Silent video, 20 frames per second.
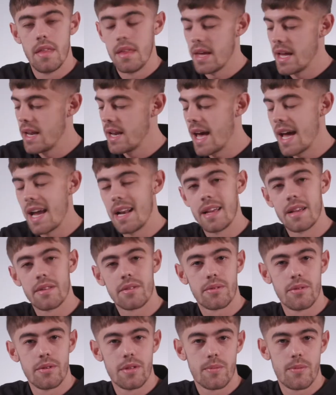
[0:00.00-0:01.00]
Inhaling
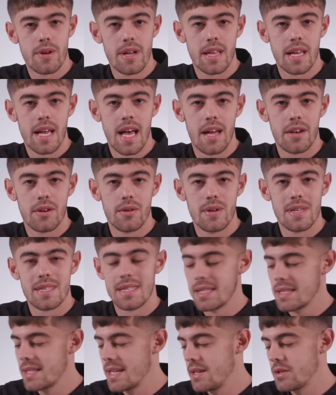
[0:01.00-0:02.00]
through the breathing handle is
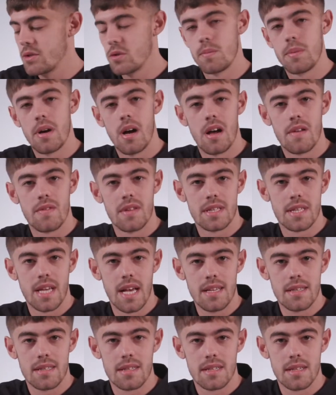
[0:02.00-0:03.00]
an essential part of the
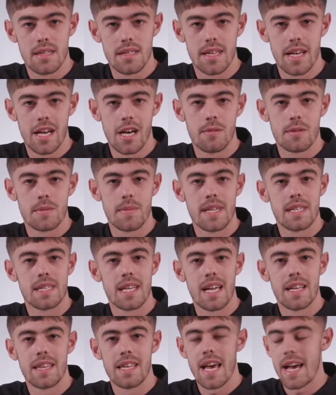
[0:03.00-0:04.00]
test as it helps
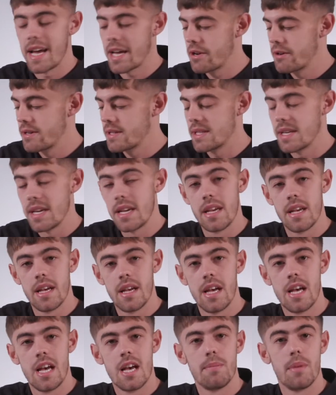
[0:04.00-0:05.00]
maintain the accuracy
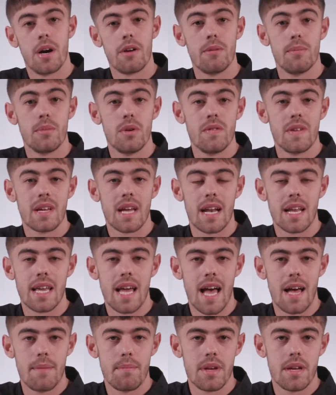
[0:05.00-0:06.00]
by removing any
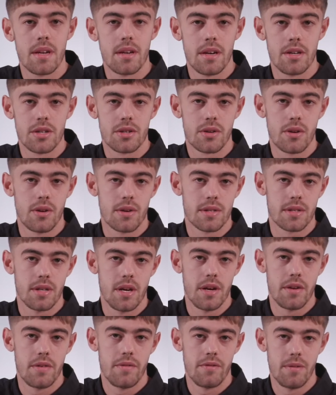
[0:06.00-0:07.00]
ambient nitric
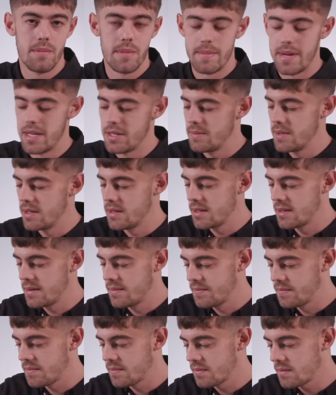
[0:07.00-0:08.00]
oxide from the measurement.
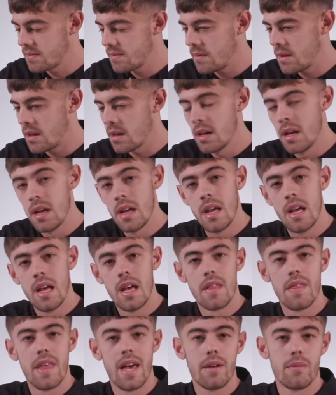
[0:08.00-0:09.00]

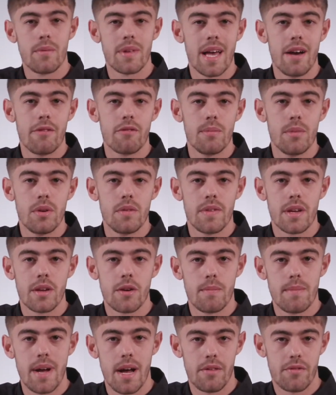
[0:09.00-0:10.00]
Then, without removing
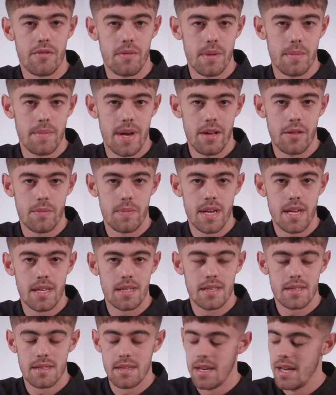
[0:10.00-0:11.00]
your mouth from the
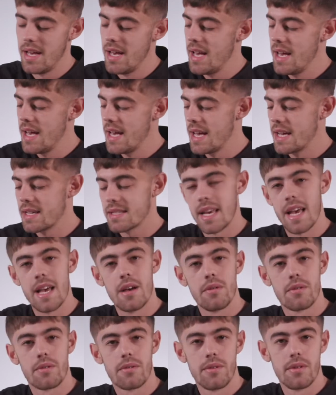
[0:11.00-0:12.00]
mouthpiece,
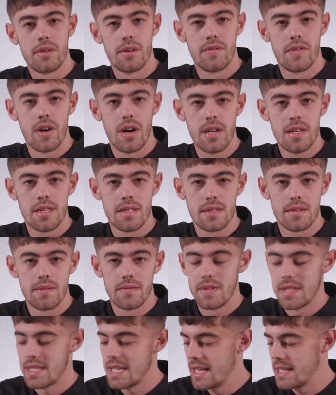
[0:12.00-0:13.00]
exhale through the device
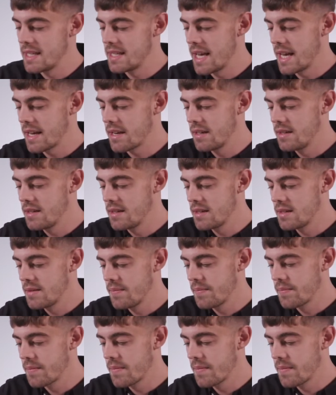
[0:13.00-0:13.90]
for 10 seconds.